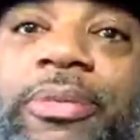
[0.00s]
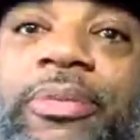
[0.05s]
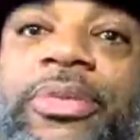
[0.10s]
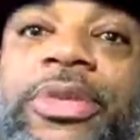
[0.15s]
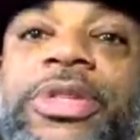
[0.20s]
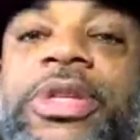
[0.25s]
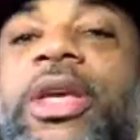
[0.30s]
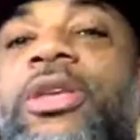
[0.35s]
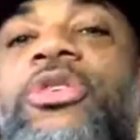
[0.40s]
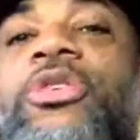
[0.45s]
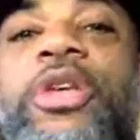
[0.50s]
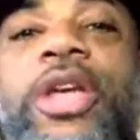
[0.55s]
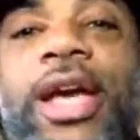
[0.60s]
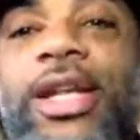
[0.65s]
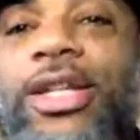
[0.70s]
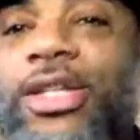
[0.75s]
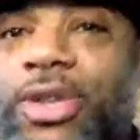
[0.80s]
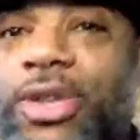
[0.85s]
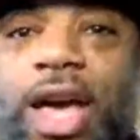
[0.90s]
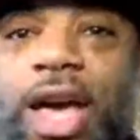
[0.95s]
See, you
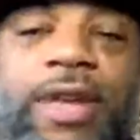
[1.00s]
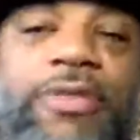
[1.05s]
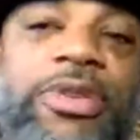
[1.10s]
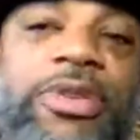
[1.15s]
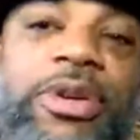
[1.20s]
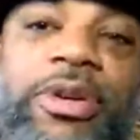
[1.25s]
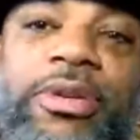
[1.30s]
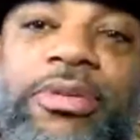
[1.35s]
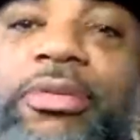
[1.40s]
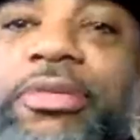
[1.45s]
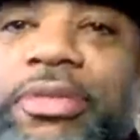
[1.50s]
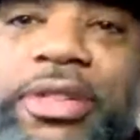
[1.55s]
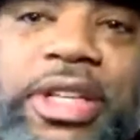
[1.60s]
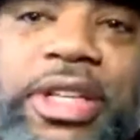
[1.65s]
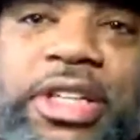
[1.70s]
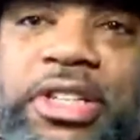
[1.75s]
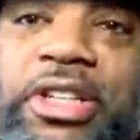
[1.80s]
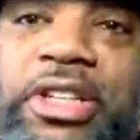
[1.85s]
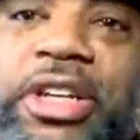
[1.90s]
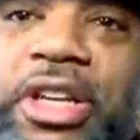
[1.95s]
can't do that if you're in
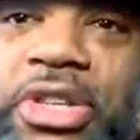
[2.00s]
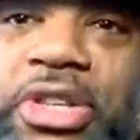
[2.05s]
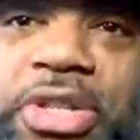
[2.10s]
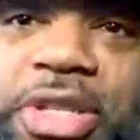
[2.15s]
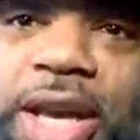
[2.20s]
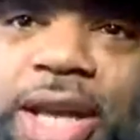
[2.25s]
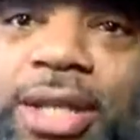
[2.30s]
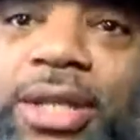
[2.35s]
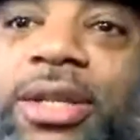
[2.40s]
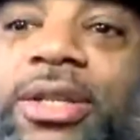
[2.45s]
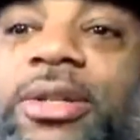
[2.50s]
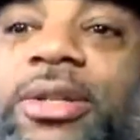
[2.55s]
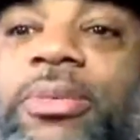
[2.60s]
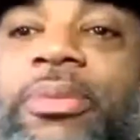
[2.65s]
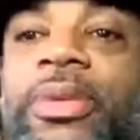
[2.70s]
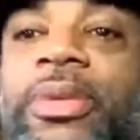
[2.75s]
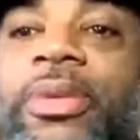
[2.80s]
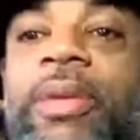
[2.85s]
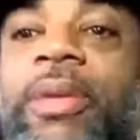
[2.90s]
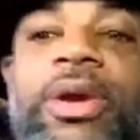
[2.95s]
other sectors.
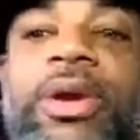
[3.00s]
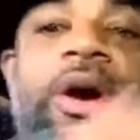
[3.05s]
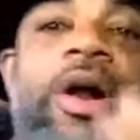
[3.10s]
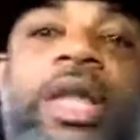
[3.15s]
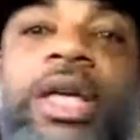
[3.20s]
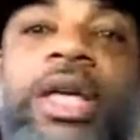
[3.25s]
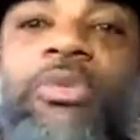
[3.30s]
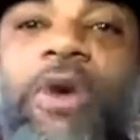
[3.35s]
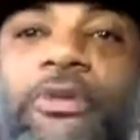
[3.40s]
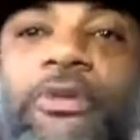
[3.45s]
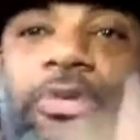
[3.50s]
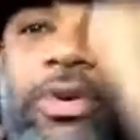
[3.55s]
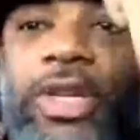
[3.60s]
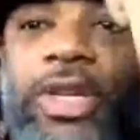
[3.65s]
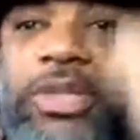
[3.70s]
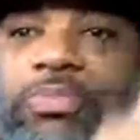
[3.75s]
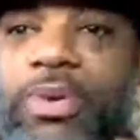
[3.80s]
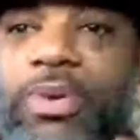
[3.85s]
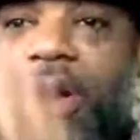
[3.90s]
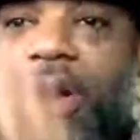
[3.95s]
But all he want for
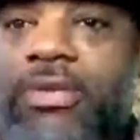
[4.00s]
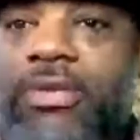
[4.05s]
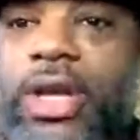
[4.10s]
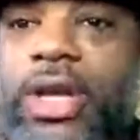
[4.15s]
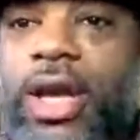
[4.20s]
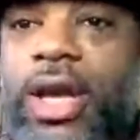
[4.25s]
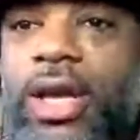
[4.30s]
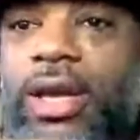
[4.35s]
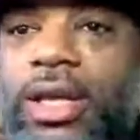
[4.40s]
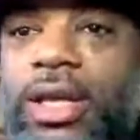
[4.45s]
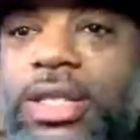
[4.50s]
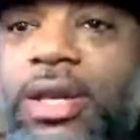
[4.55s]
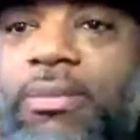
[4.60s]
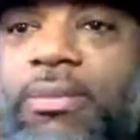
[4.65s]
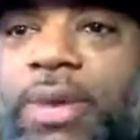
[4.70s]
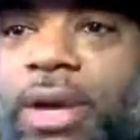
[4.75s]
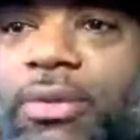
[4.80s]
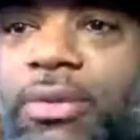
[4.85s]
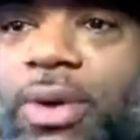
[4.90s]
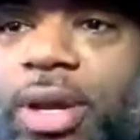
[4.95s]
this birthday is a
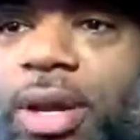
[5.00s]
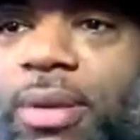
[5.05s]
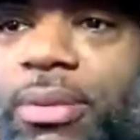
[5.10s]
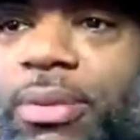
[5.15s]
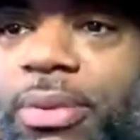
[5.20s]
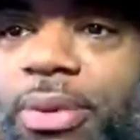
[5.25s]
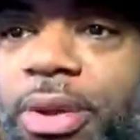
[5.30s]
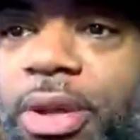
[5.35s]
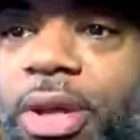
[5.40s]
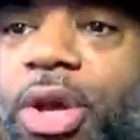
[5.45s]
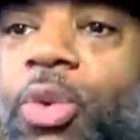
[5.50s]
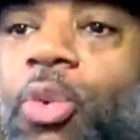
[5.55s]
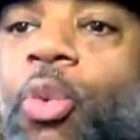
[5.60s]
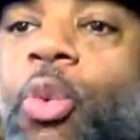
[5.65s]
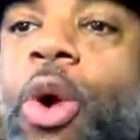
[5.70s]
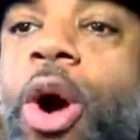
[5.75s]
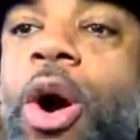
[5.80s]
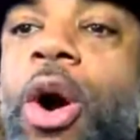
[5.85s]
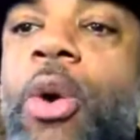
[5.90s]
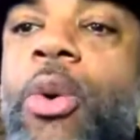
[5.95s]
big whatever.
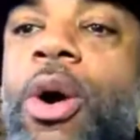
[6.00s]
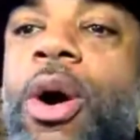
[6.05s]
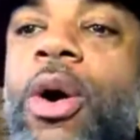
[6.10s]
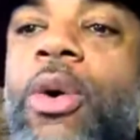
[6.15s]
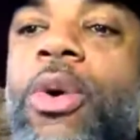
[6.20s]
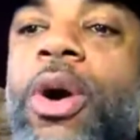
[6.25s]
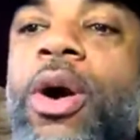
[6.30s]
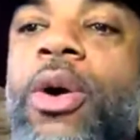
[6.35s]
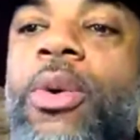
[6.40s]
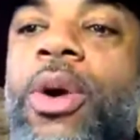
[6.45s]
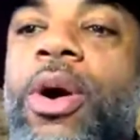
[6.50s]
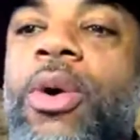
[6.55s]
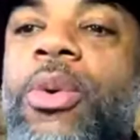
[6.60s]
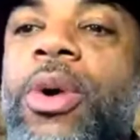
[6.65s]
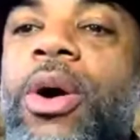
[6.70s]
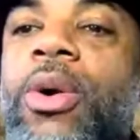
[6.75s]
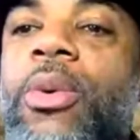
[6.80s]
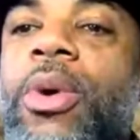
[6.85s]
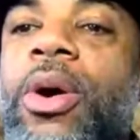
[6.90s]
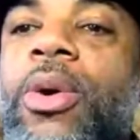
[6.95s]

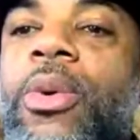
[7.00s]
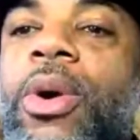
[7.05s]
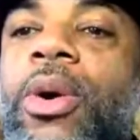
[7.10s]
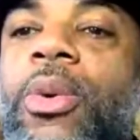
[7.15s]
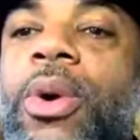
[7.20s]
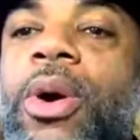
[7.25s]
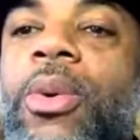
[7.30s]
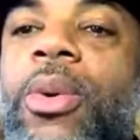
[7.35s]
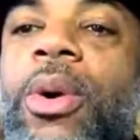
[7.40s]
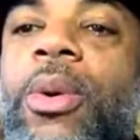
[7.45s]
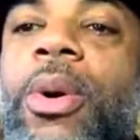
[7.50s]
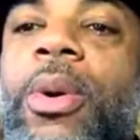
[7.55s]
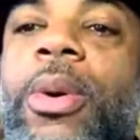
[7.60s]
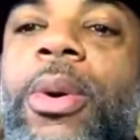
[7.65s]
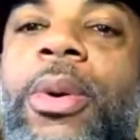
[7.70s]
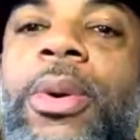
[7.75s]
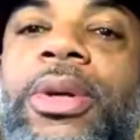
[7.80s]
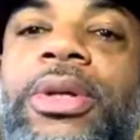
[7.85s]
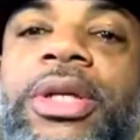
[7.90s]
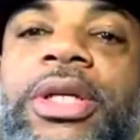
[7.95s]

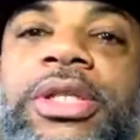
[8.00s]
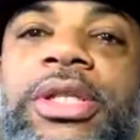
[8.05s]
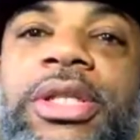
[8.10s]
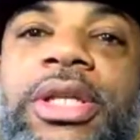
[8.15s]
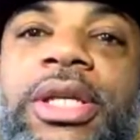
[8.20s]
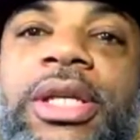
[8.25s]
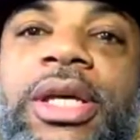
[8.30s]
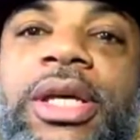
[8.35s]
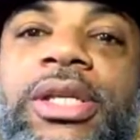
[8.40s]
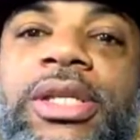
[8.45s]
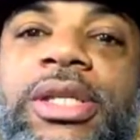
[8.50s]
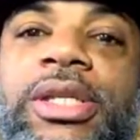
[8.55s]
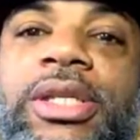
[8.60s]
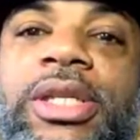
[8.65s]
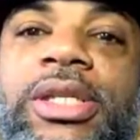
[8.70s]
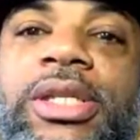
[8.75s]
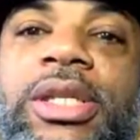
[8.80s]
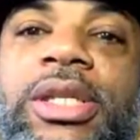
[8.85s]
Whoa. Listen to this.